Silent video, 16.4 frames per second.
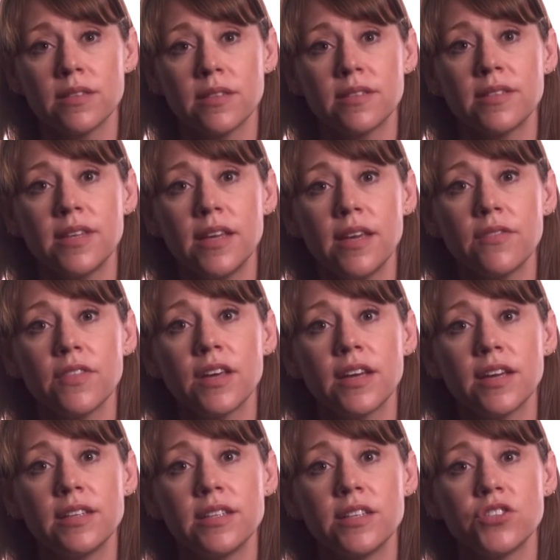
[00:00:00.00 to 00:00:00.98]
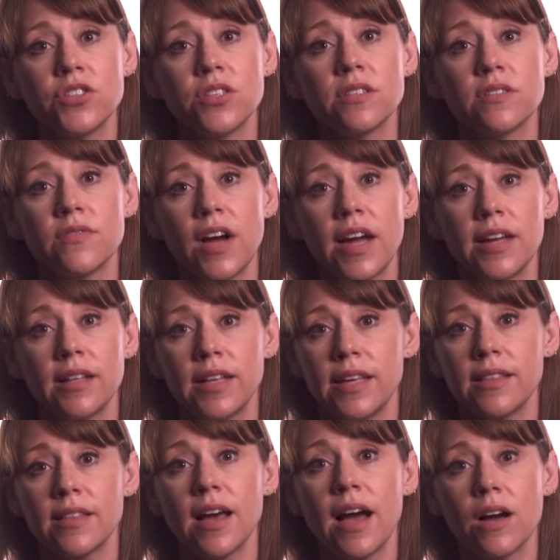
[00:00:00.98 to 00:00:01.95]
to see if the conditions
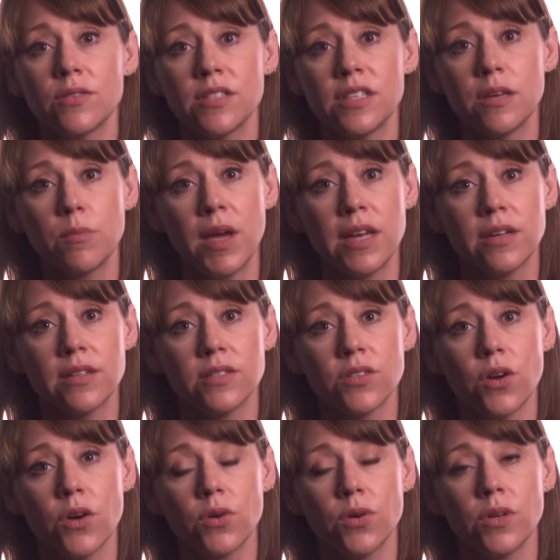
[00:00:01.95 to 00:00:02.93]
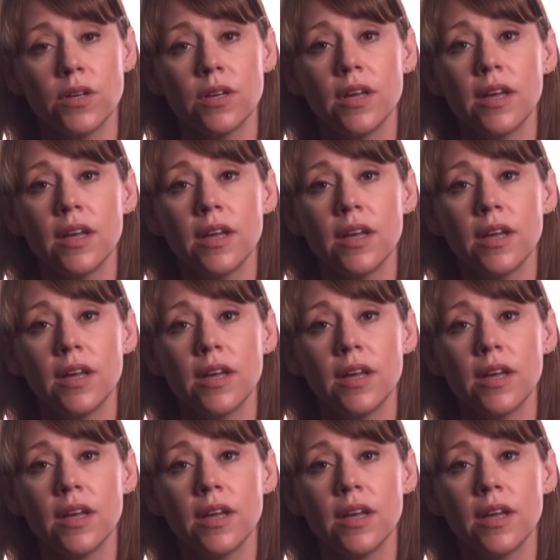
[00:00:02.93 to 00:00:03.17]
violate the Housing Maintenance Code.